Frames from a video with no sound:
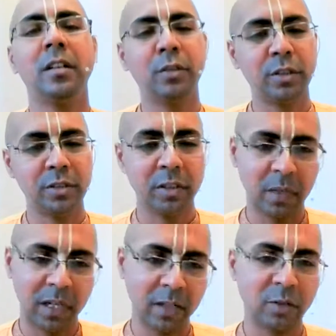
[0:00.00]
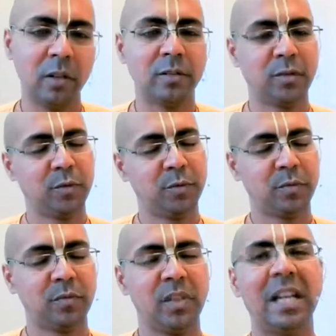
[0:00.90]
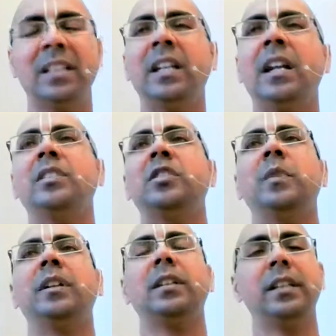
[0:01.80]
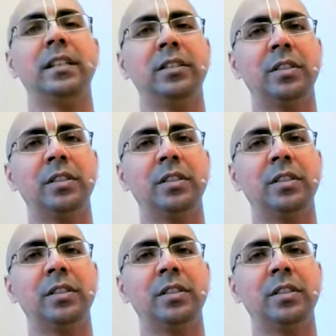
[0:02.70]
Yudhishthir Maharaj also. And then ultimately,